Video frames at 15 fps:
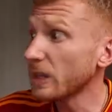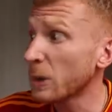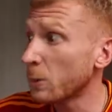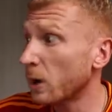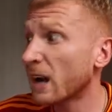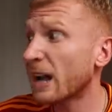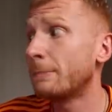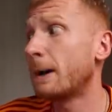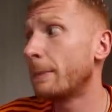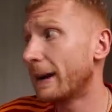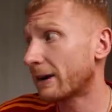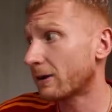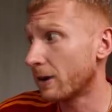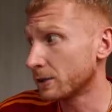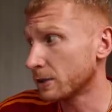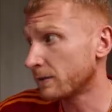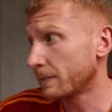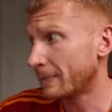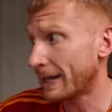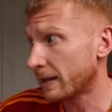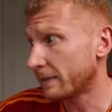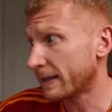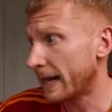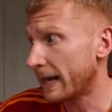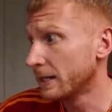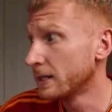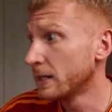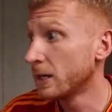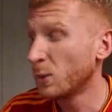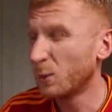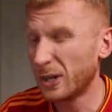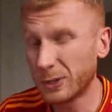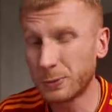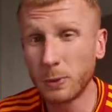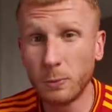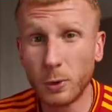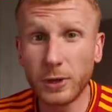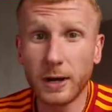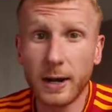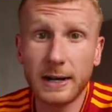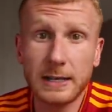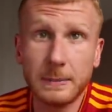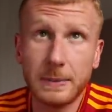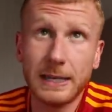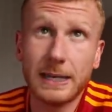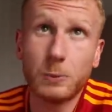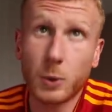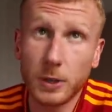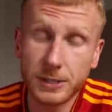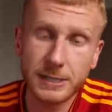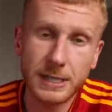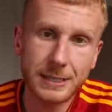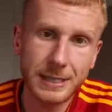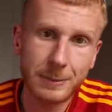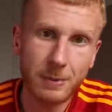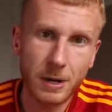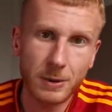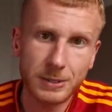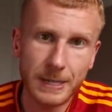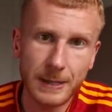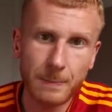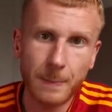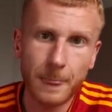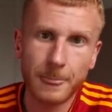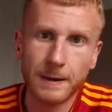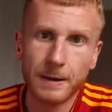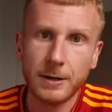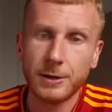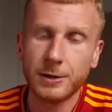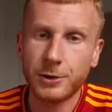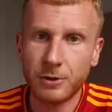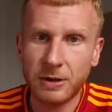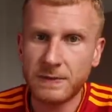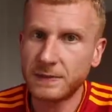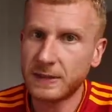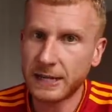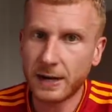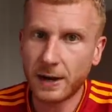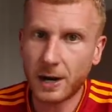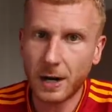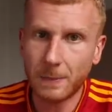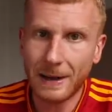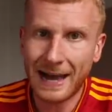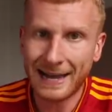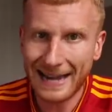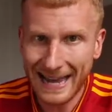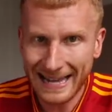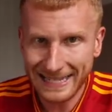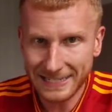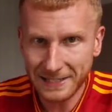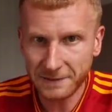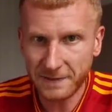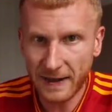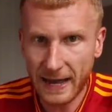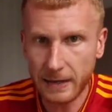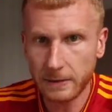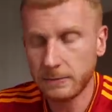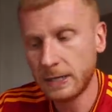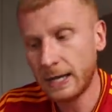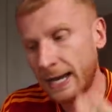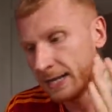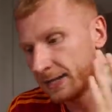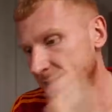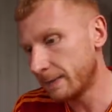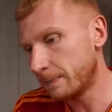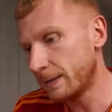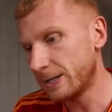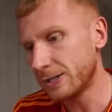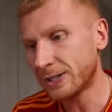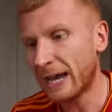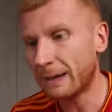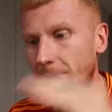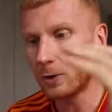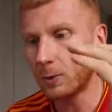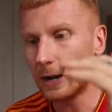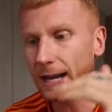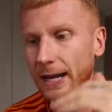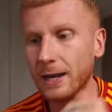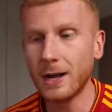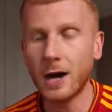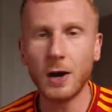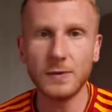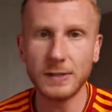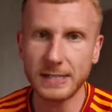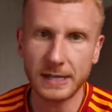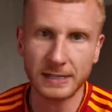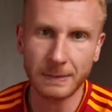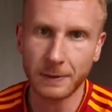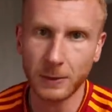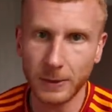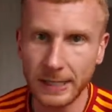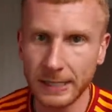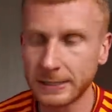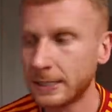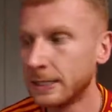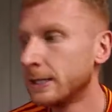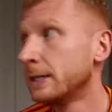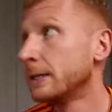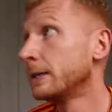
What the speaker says: work out my macros off the back of that, which will more than likely be 160 protein, 350 carb and 80 fat, and simply just hammer away over these next couple of weeks,